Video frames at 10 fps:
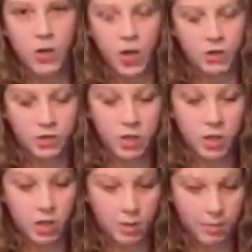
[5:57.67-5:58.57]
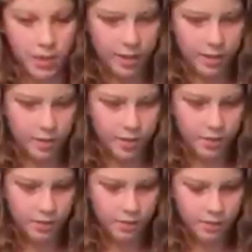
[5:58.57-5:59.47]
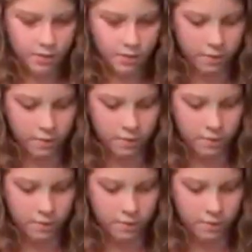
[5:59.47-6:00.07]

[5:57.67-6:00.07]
Not really good at making these, so.